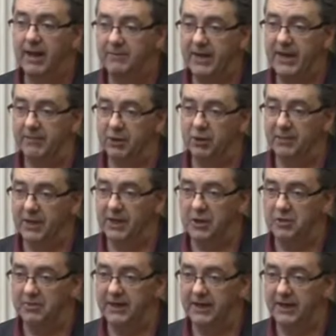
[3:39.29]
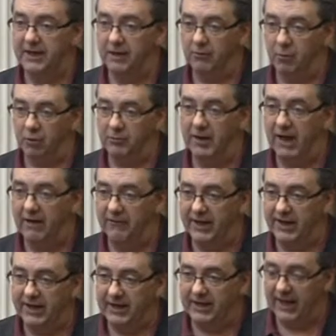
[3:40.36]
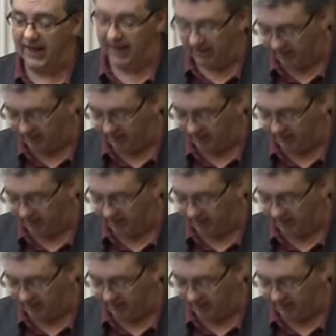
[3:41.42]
be able to participate in and won't have any